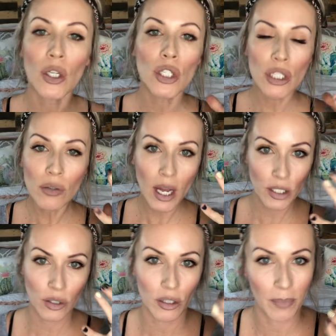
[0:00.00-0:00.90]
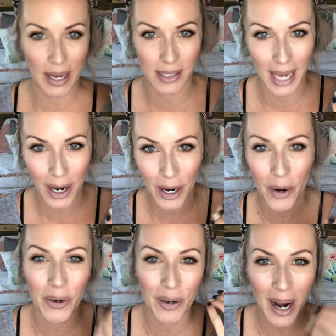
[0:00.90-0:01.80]
Do not do your mascara
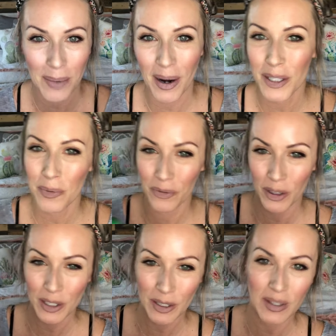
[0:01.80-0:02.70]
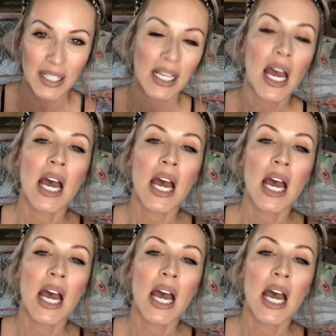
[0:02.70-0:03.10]
or your eyebrows before you do this.